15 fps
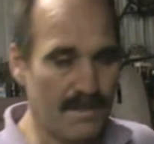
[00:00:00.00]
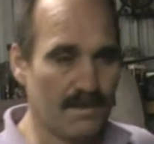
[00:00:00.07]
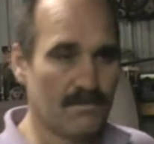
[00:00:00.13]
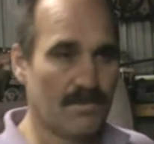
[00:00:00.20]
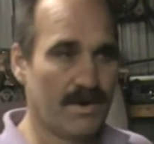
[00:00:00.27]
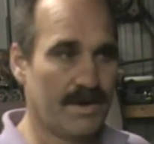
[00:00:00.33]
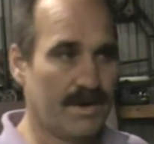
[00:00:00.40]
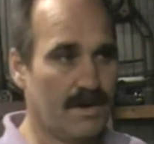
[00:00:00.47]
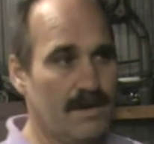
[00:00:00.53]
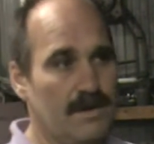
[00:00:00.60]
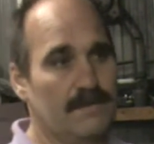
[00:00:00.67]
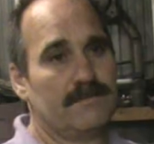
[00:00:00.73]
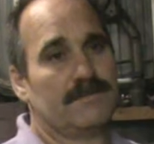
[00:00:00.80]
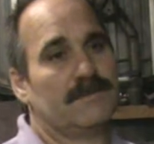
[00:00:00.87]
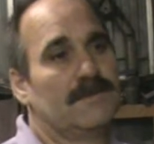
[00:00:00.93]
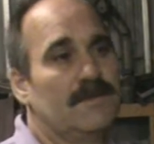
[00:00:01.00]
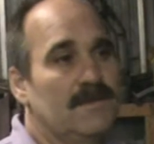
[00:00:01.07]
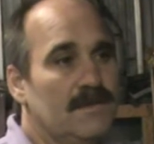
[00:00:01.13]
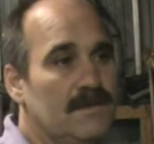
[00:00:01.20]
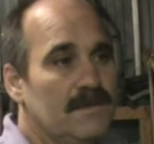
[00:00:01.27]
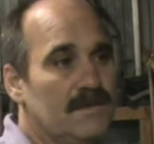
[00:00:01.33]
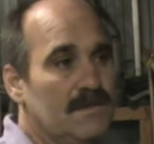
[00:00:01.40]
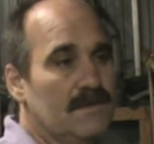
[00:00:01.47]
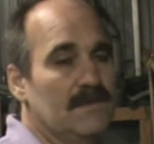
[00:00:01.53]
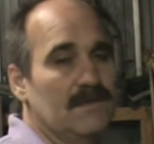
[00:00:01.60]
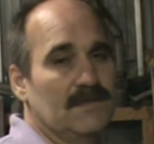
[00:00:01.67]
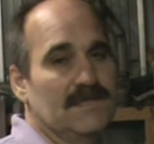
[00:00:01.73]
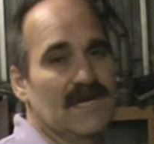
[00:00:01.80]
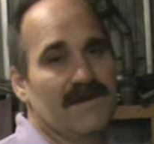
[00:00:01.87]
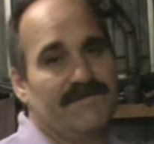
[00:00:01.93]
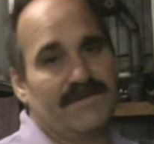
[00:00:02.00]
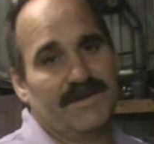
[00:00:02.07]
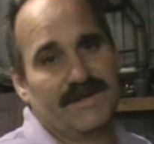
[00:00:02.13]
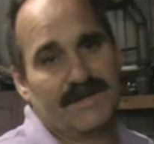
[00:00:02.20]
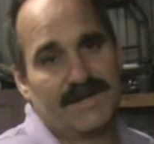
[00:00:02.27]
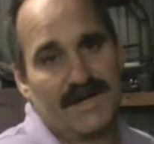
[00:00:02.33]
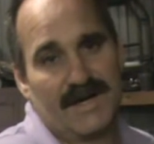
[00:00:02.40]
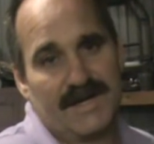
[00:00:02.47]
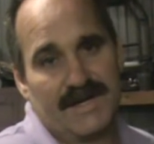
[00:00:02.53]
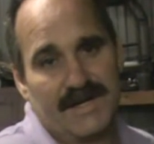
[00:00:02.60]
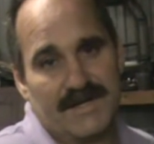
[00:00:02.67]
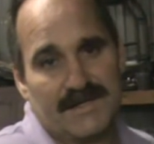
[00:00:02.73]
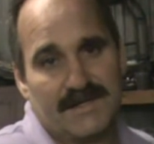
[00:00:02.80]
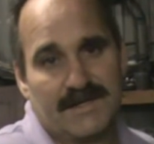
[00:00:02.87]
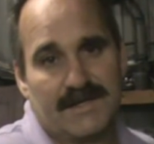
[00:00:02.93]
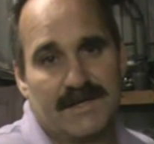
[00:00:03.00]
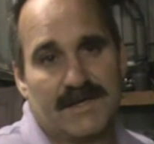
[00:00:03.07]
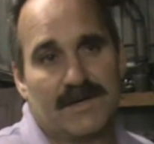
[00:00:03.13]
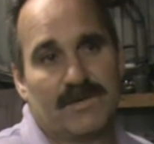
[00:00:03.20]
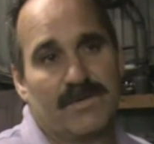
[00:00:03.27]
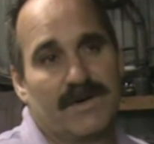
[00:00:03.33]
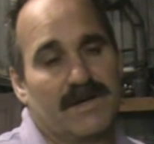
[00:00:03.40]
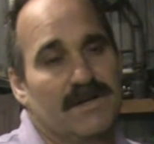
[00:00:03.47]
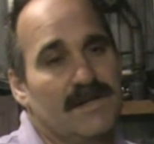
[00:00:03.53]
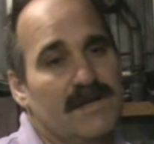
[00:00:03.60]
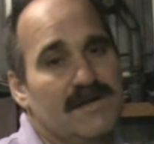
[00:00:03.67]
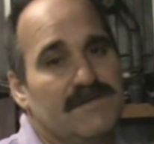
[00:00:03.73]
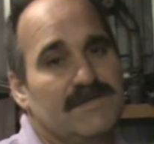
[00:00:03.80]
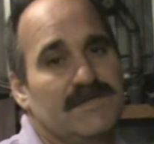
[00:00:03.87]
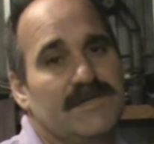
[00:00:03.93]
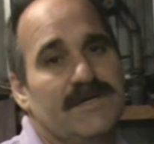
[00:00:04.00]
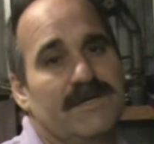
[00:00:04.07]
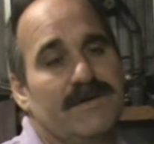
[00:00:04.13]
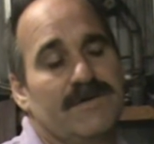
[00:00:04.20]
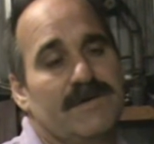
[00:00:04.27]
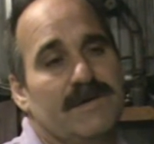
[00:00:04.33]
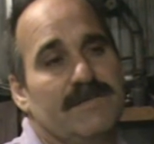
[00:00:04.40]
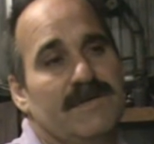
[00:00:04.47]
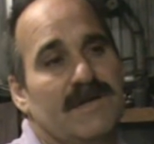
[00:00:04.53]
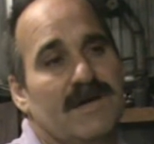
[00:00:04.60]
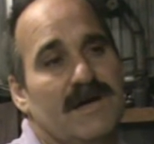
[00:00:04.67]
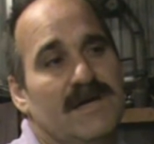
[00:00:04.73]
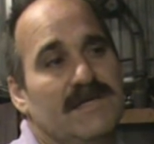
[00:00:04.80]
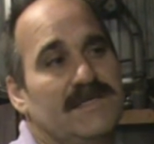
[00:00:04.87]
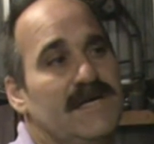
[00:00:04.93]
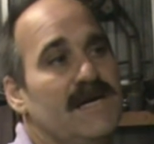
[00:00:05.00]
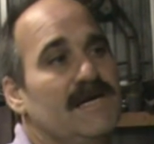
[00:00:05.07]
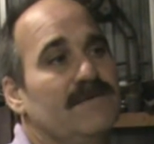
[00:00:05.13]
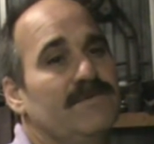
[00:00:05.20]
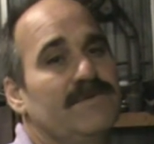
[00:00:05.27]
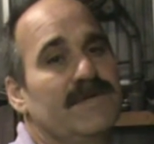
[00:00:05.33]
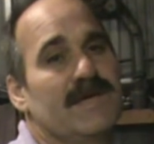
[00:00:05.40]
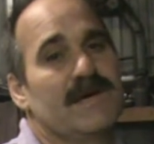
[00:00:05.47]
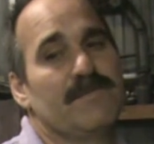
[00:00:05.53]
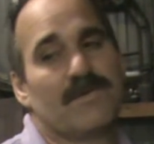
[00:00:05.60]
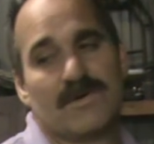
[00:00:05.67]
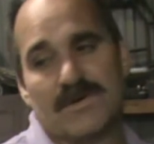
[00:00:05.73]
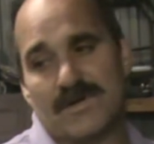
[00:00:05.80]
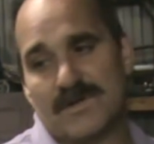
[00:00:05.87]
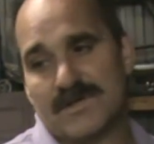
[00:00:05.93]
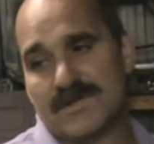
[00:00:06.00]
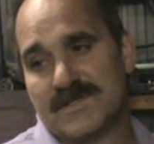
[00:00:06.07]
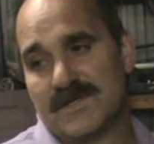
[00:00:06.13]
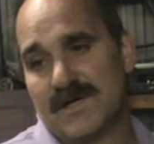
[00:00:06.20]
but definitely a good idea, you know, to wear gloves so you don't come into contact with the chemicals.